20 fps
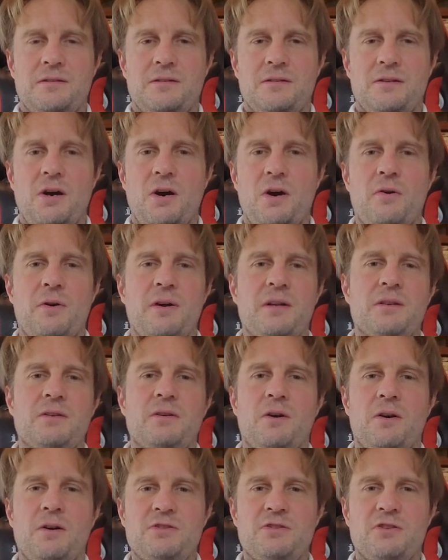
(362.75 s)
Oh, and
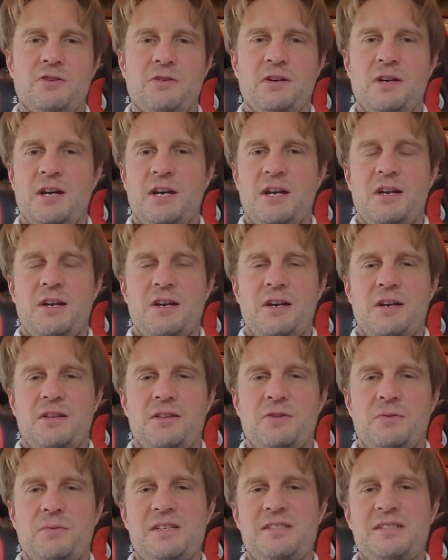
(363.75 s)
also,
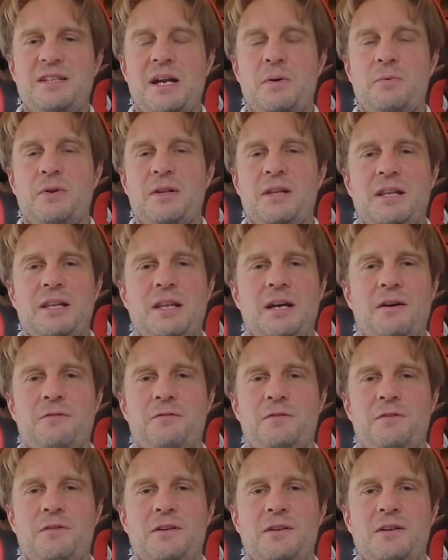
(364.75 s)
the reason I really
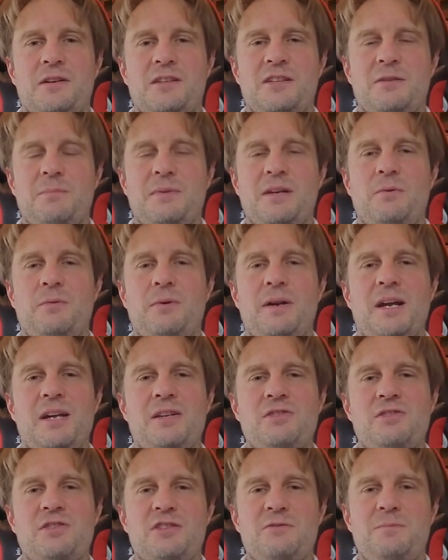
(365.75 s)
love the
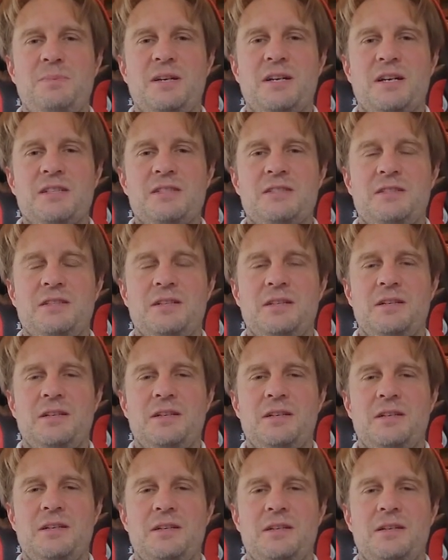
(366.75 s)
mid-range is because
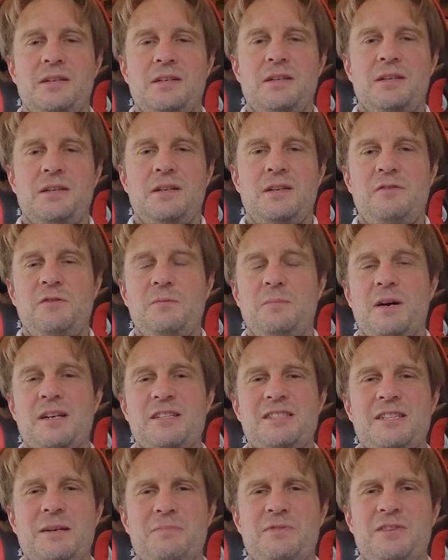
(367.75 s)
if you buy
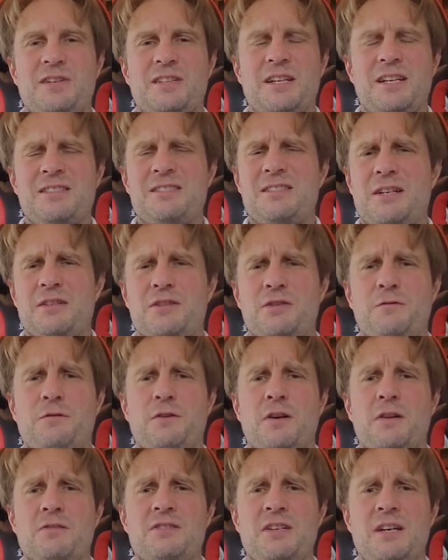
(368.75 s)
something that's not too
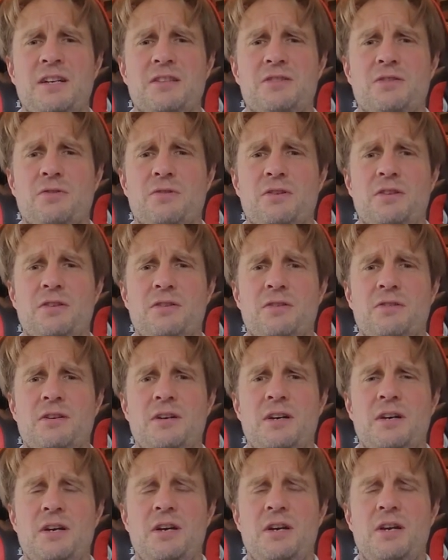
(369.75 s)
far outside of Tokyo,
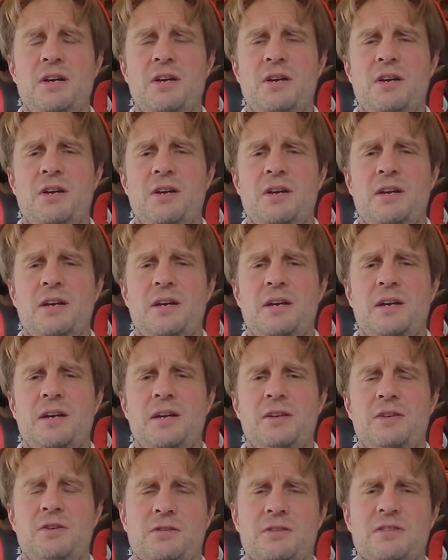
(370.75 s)

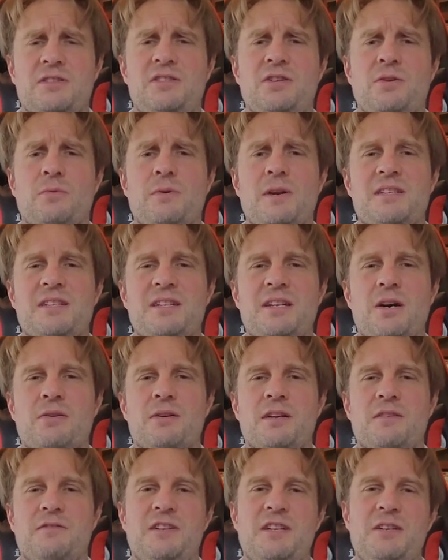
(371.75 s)
you can still rent it
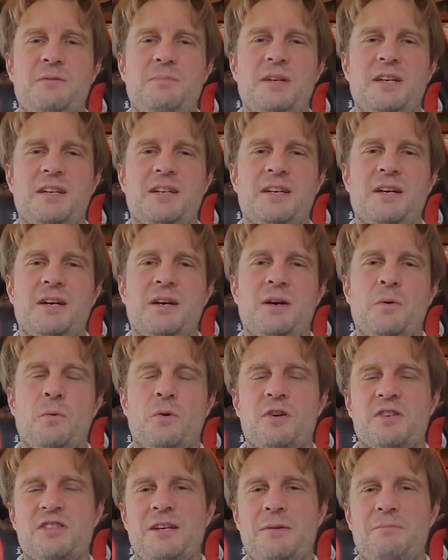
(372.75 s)
out if need be.
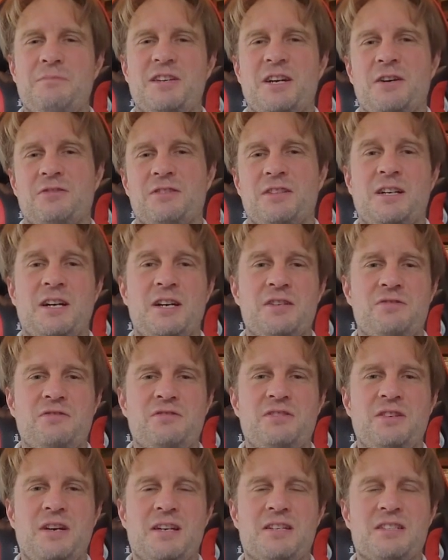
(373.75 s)
Whereas something out in the
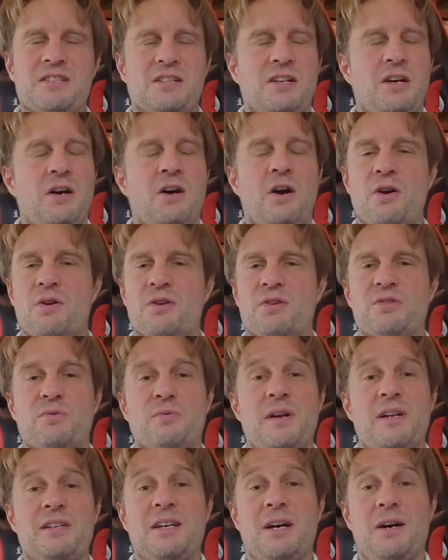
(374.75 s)
countryside is a lot harder to
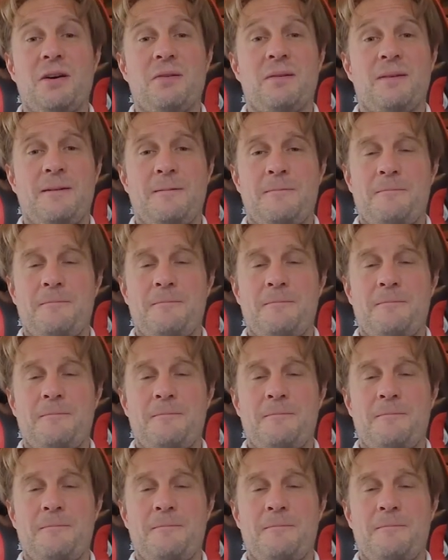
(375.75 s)
rent out.